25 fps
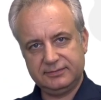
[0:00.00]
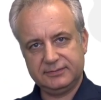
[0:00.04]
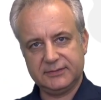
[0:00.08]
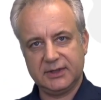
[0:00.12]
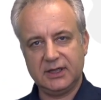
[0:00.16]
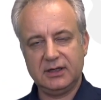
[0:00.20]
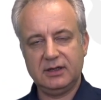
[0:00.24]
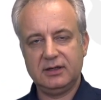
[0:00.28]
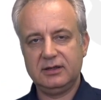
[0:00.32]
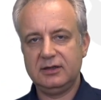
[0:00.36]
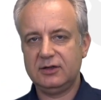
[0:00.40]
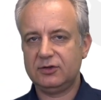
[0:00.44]

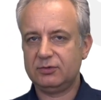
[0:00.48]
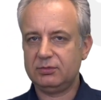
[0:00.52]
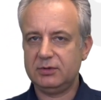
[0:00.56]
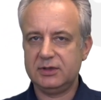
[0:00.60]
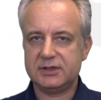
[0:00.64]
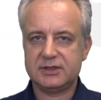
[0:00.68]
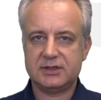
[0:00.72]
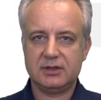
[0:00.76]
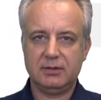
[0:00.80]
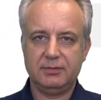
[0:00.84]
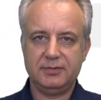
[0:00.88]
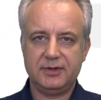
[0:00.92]
And this will
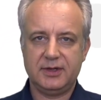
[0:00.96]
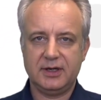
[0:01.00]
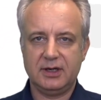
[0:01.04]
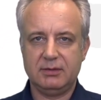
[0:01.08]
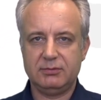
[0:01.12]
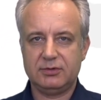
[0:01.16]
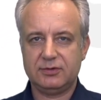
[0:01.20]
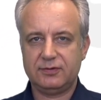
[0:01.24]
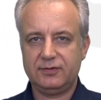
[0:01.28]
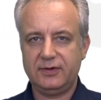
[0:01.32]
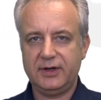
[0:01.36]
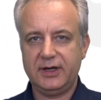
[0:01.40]

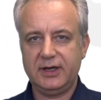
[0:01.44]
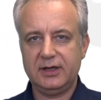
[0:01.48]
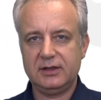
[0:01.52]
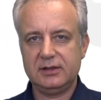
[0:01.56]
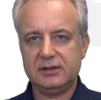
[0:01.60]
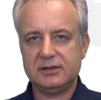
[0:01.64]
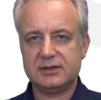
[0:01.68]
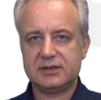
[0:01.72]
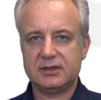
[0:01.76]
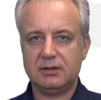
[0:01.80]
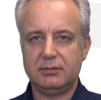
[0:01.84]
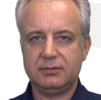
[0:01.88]
sometimes
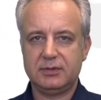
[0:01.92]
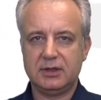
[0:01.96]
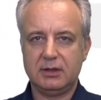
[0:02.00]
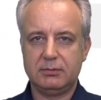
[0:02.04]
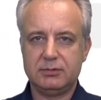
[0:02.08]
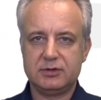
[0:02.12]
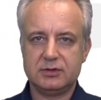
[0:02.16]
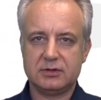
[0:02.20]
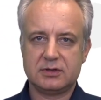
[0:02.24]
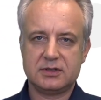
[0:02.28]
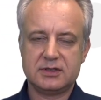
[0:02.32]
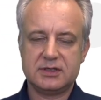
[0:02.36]
fail,
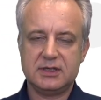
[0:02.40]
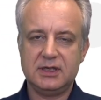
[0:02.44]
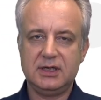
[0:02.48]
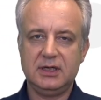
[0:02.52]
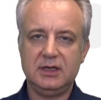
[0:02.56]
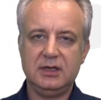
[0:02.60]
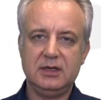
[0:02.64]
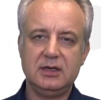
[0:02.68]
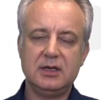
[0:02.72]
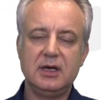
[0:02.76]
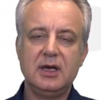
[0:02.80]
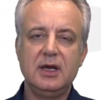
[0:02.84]
sometimes
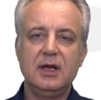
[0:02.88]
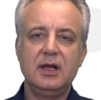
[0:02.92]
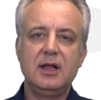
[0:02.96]
succeed,